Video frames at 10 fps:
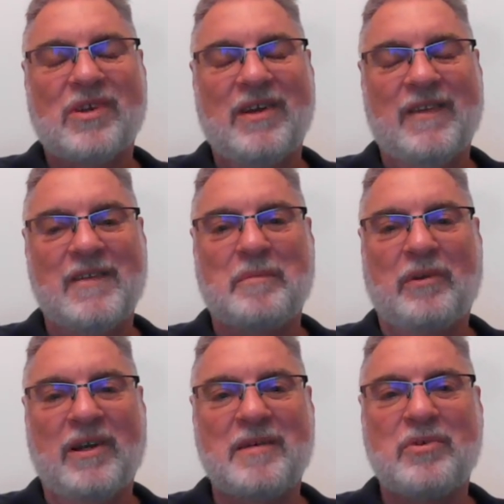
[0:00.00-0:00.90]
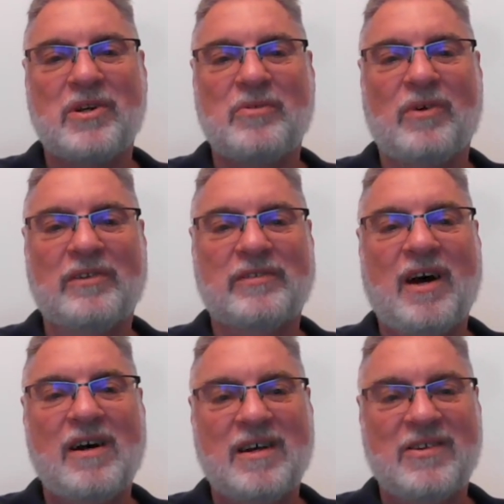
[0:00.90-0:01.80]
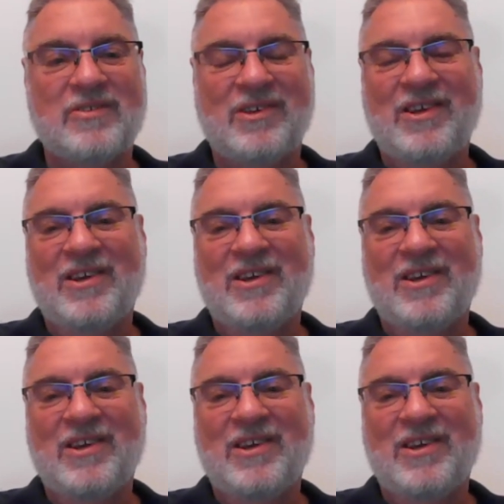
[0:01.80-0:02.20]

and then the plant pretty well dies.